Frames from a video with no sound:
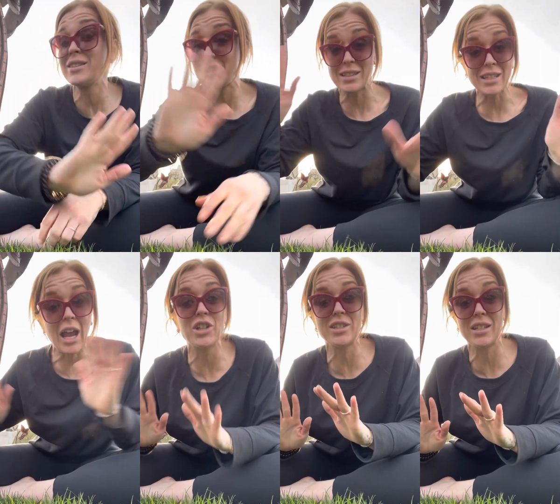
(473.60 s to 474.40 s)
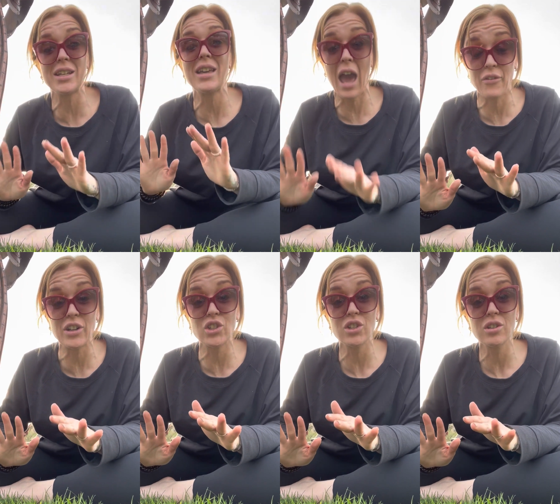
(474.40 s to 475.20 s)
the entire city
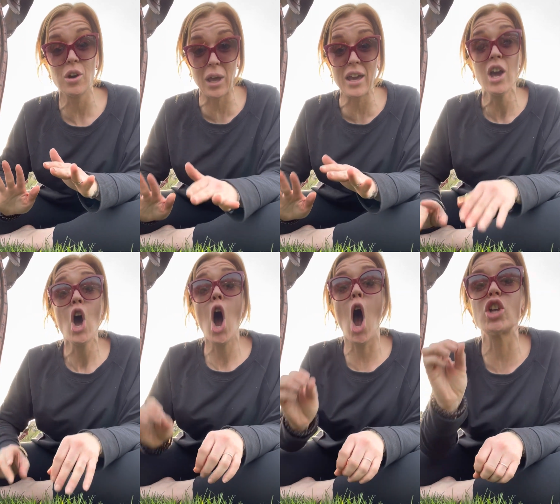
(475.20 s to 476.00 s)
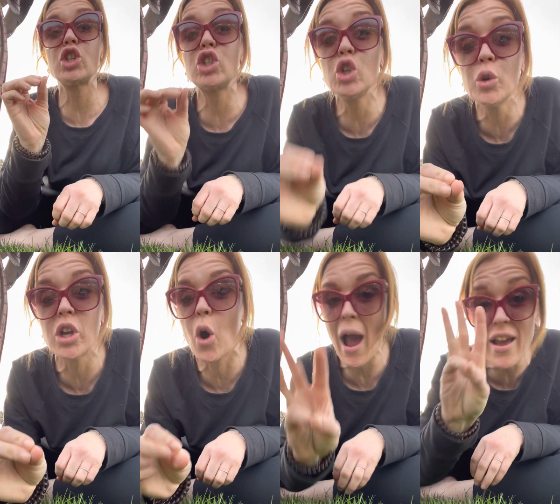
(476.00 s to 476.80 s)
average, okay? A
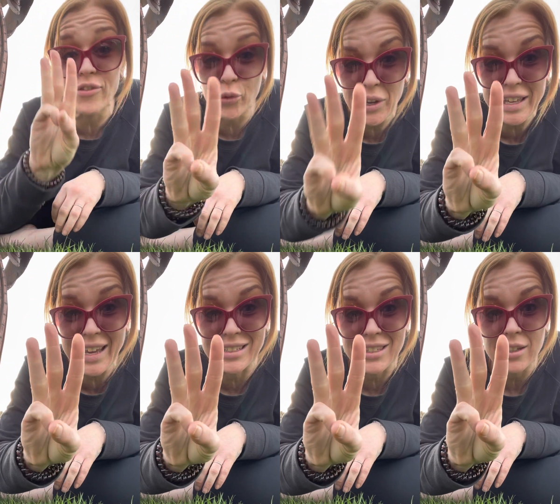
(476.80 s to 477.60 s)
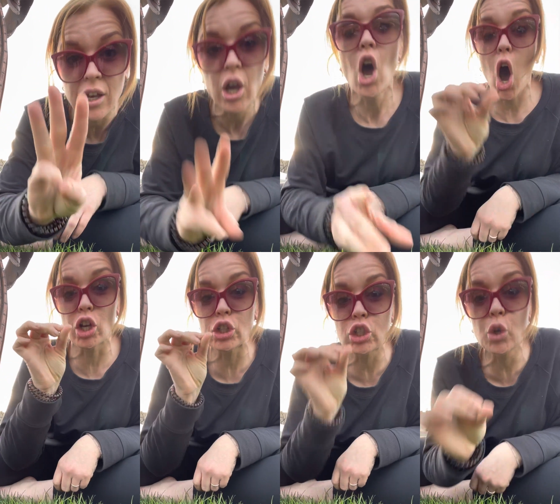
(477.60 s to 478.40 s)
studio. I have 3 kids. A
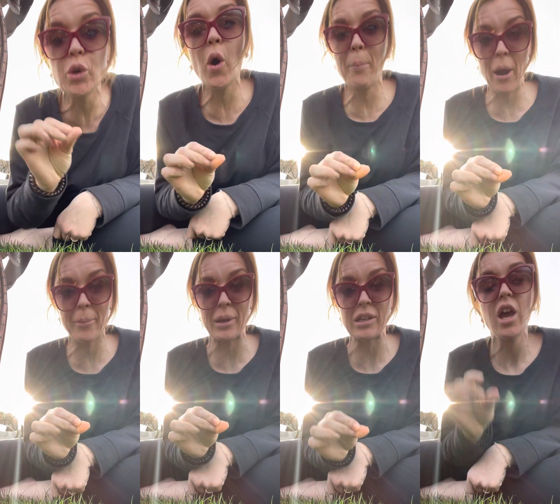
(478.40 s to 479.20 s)
studio apartment,